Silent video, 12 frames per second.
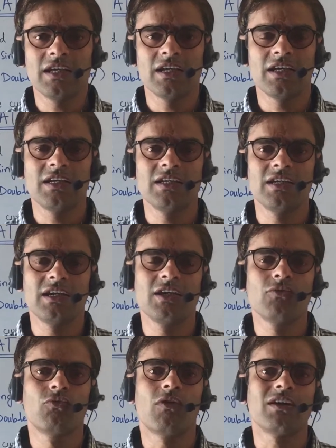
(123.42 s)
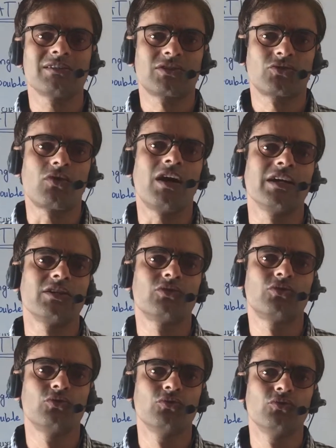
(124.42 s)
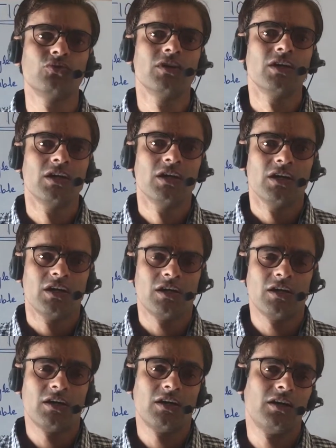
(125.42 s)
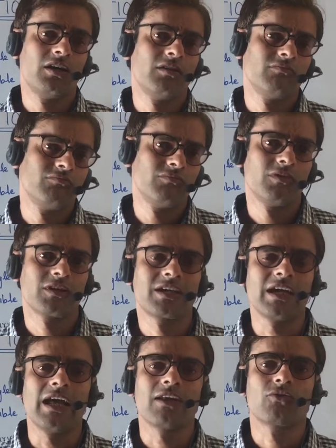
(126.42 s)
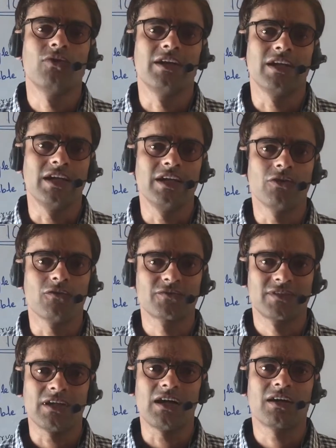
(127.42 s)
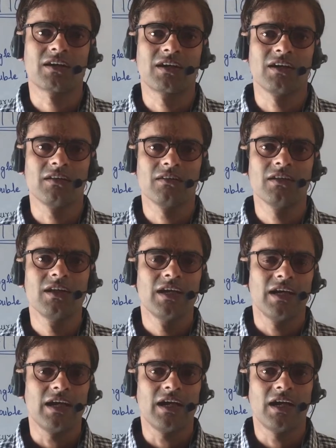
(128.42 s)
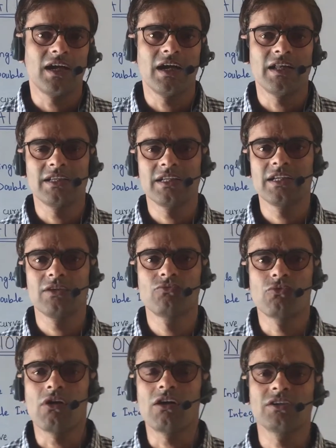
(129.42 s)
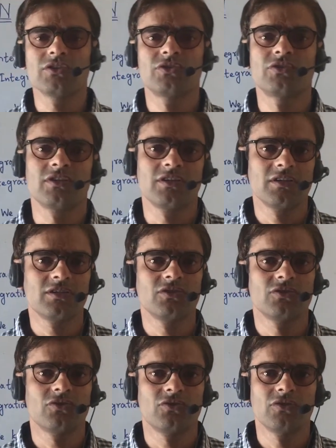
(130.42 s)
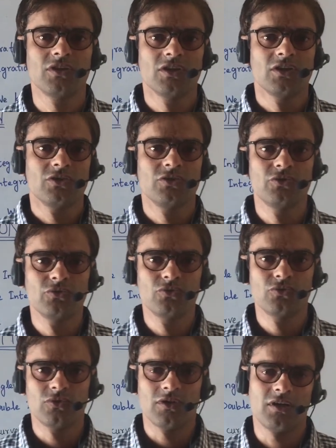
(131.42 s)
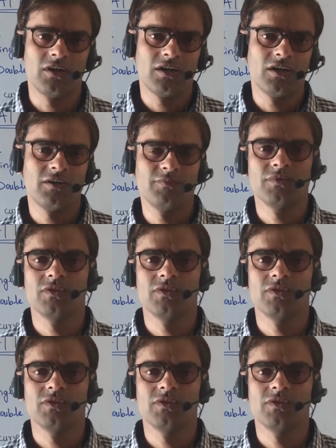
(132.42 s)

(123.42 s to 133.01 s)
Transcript: he was trying to calculate area of circle, and he wants do uh,